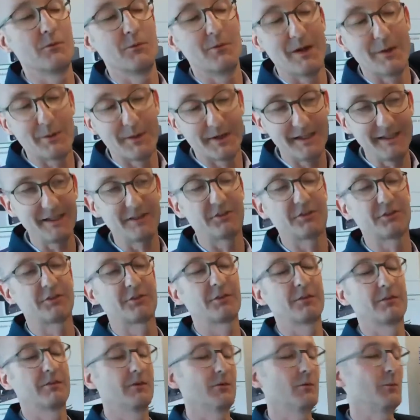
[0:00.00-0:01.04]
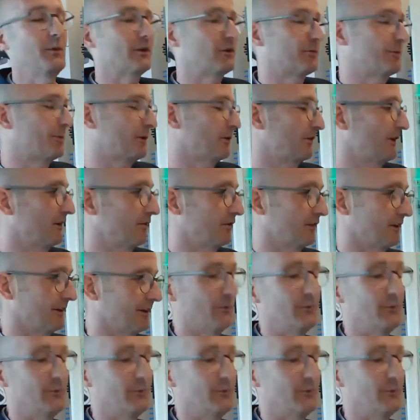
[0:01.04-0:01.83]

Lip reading: where it is, in which position.